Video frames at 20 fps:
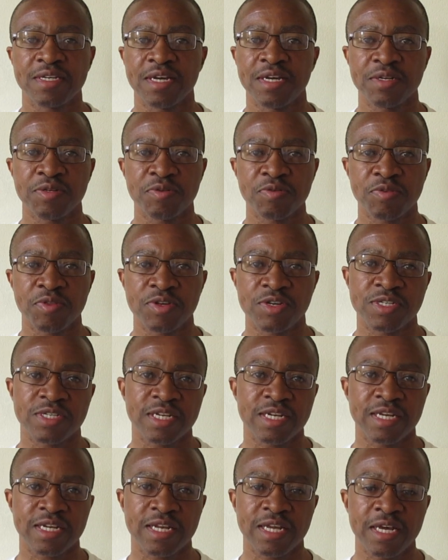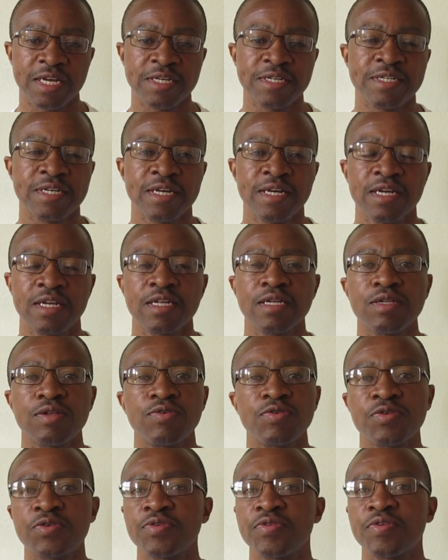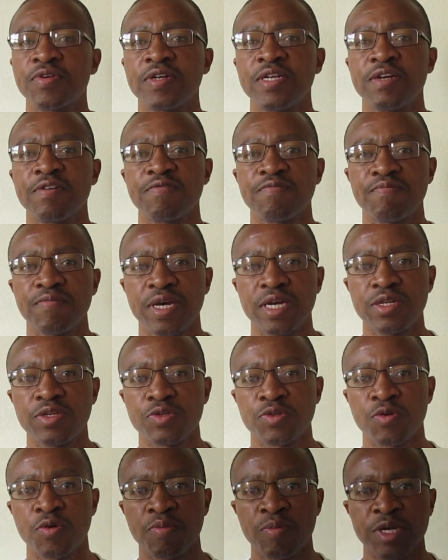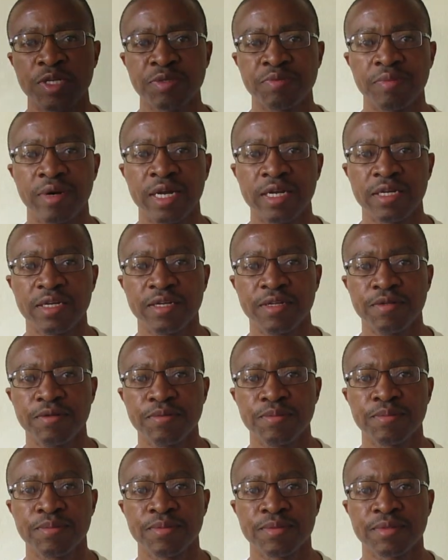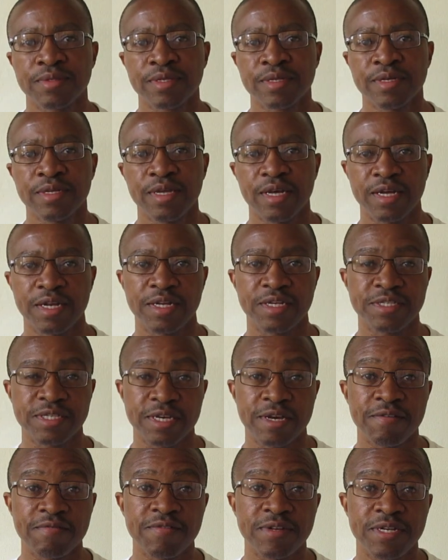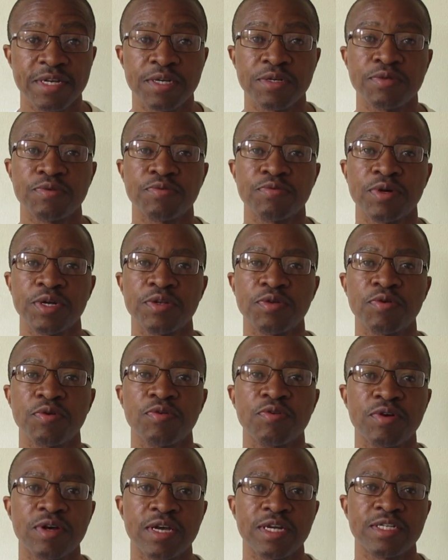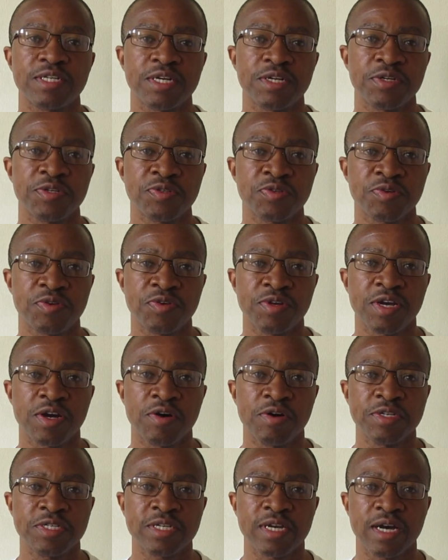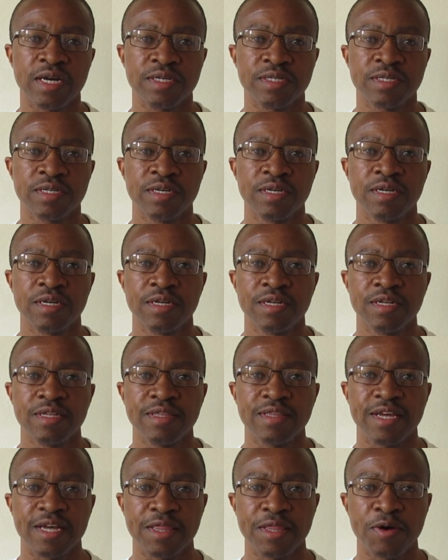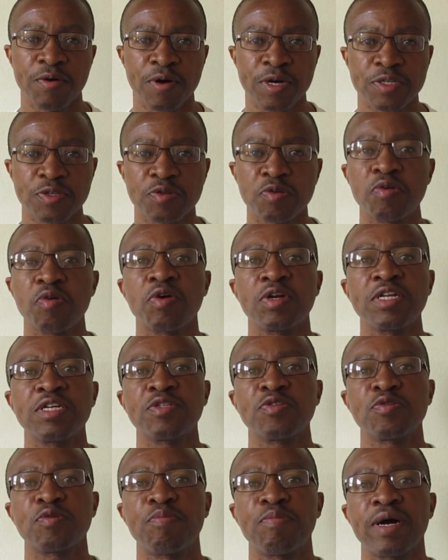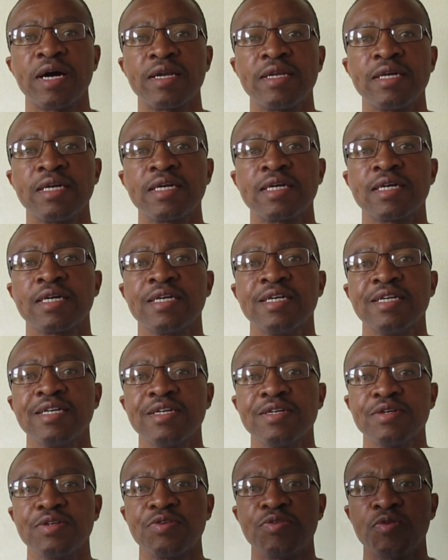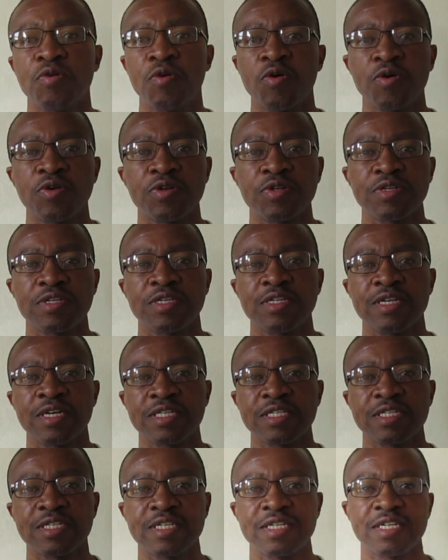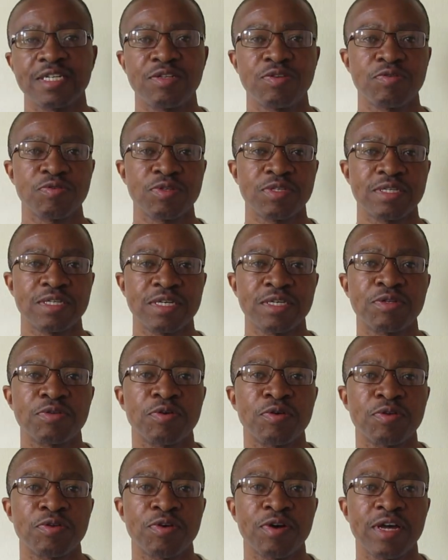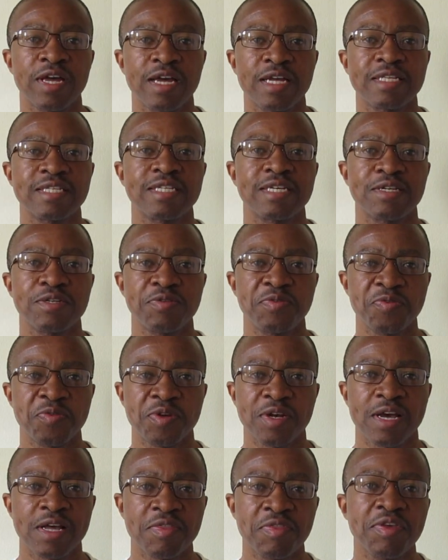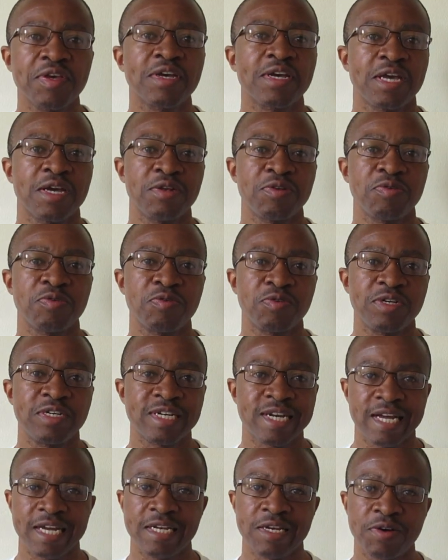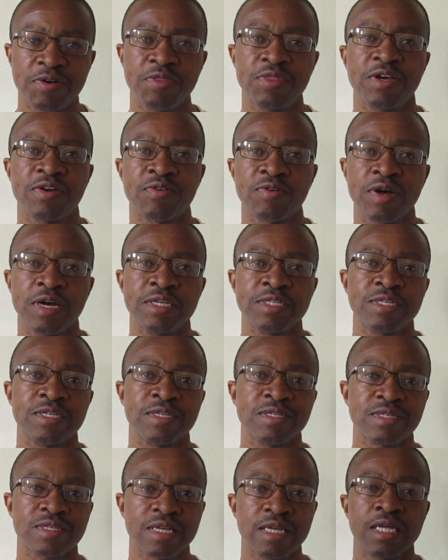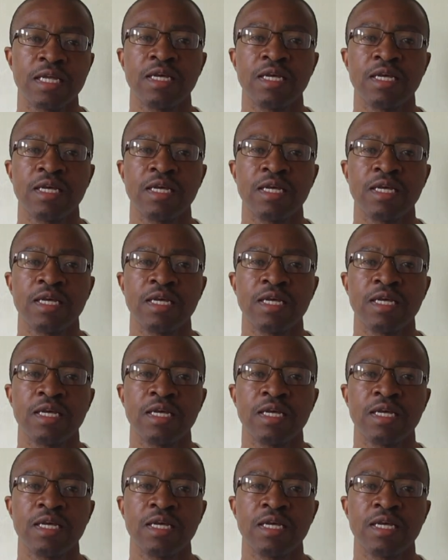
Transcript: and 2008, look, you would have made so much money. And it's evident when you look at a historical chart that there was no need to panic. You all just need to sit on your hands and do nothing, and you would ride out the crisis